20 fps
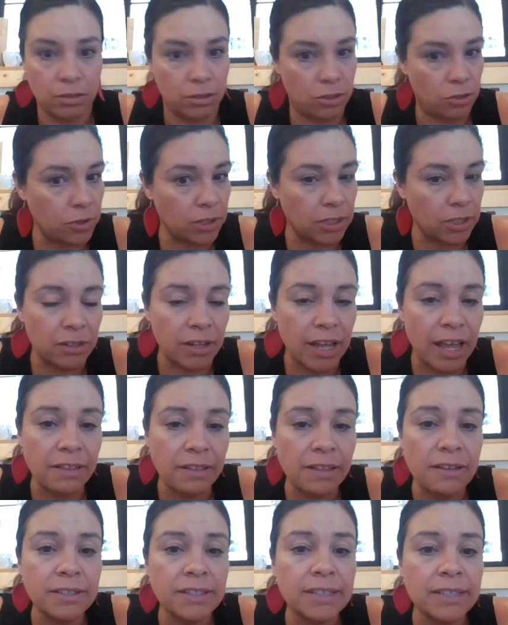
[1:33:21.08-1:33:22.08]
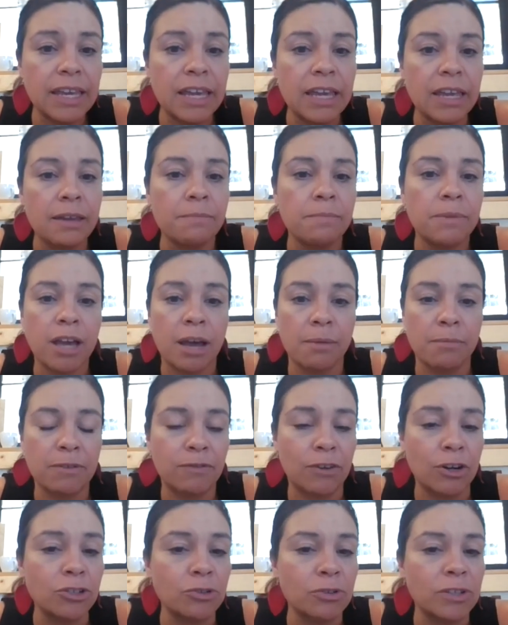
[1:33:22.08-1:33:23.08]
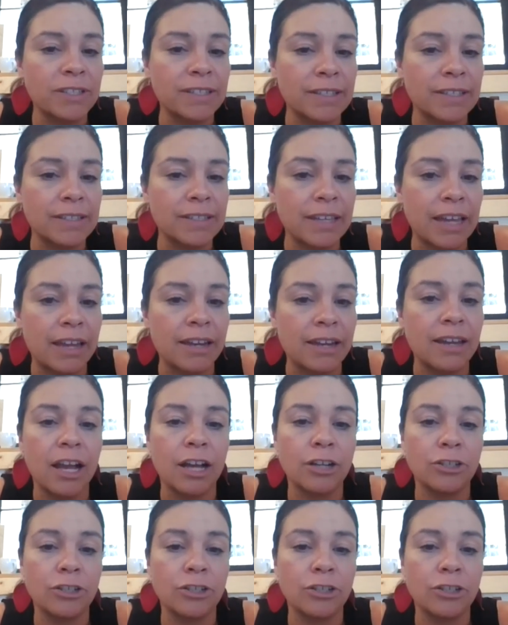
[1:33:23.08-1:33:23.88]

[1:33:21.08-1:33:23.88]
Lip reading: Do a little LLC, become a virtual assistant.